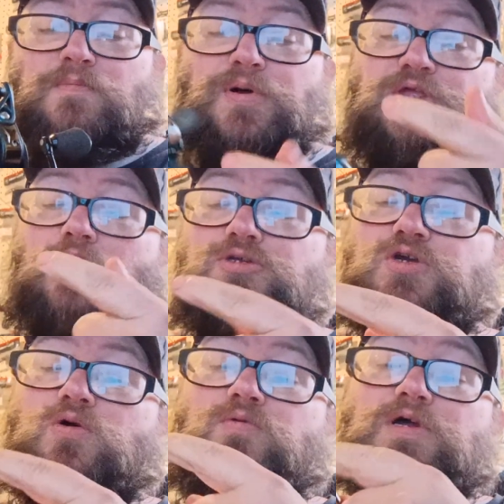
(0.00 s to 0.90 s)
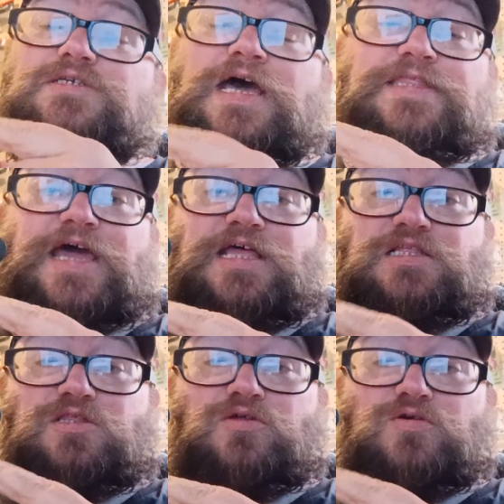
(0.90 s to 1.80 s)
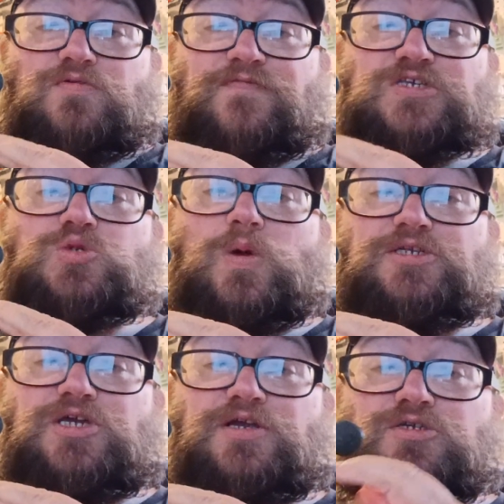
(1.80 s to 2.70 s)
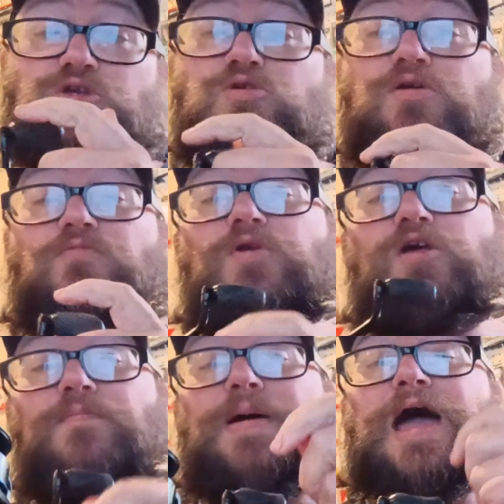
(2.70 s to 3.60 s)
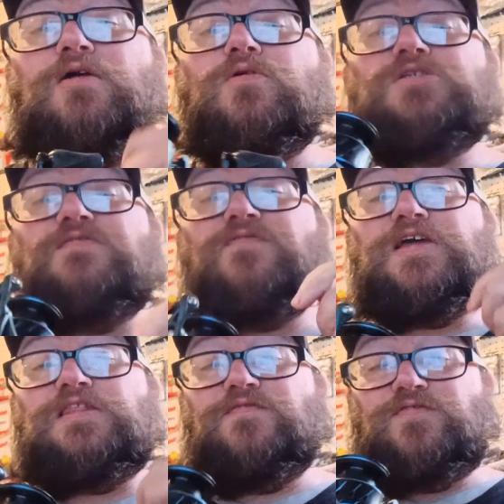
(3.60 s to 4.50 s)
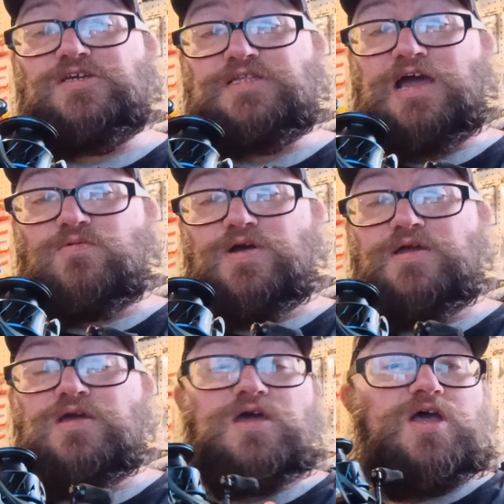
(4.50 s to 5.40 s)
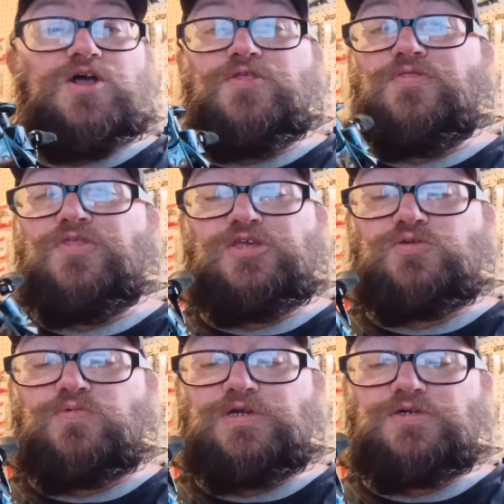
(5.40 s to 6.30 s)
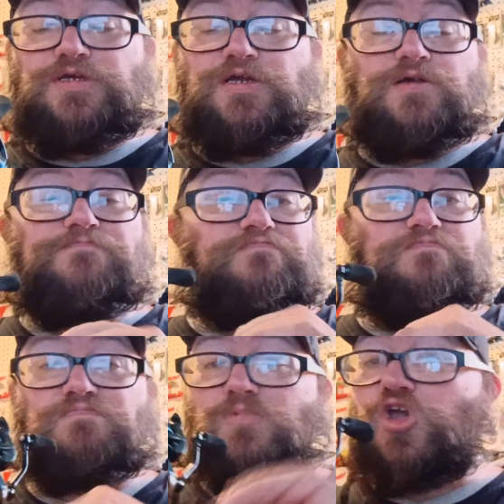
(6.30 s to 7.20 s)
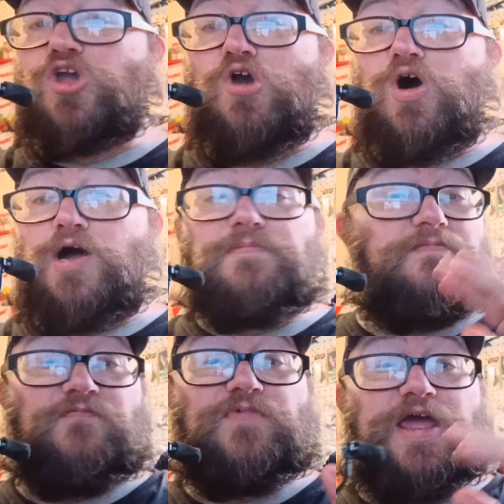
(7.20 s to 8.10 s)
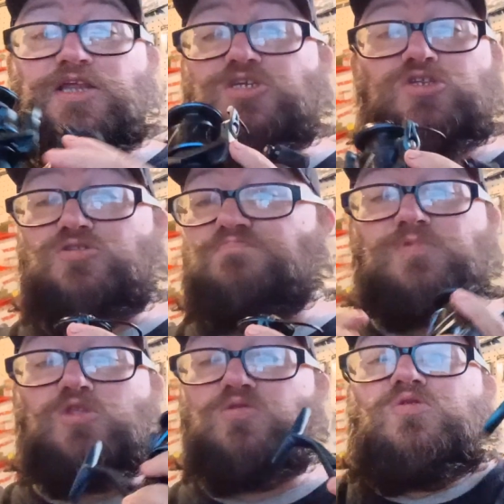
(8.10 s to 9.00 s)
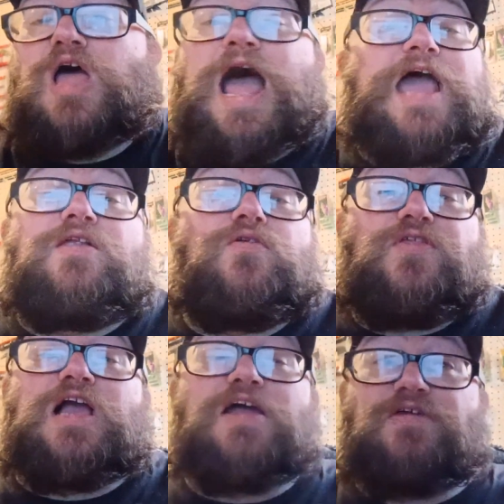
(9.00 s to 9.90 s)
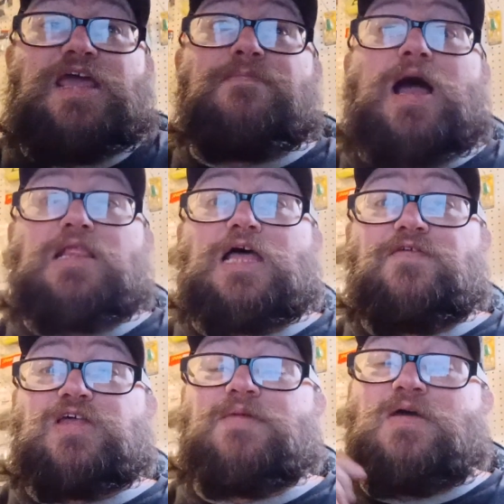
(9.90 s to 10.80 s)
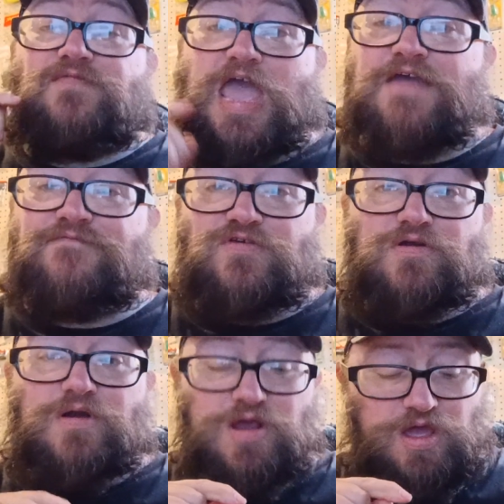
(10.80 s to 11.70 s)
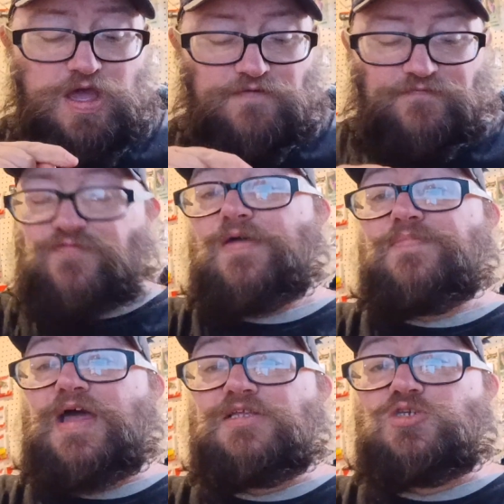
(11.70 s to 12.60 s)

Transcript: But the old school reels had that little switch here, so you can reel it backwards and fight the fish that way. This reel here, gone, vanished. I don't think I, in my lifetime, have ever flipped that